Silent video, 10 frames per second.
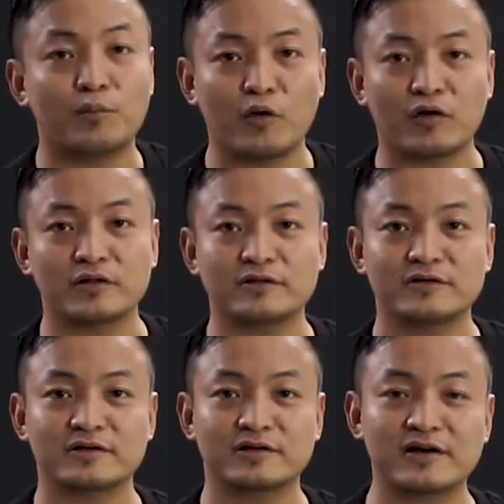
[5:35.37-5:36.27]
ball,
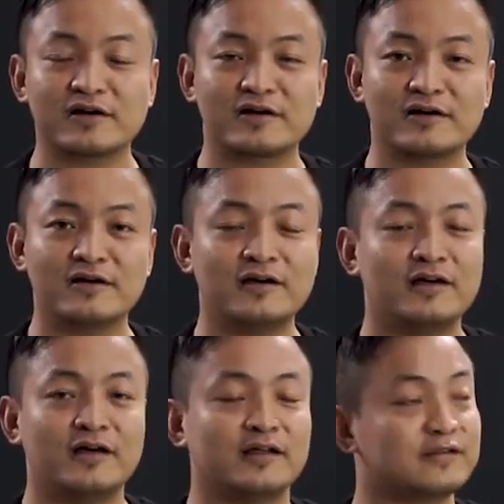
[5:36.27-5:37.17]
clear?
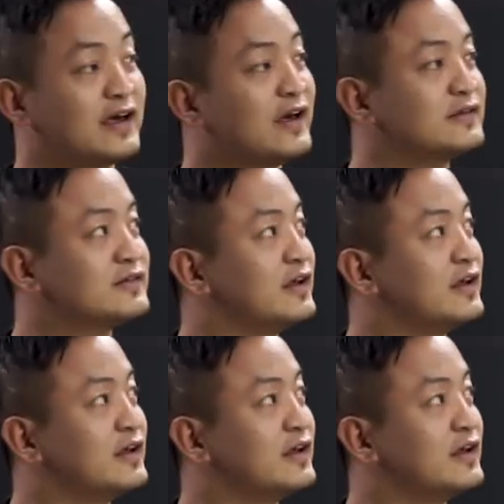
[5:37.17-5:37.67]
Then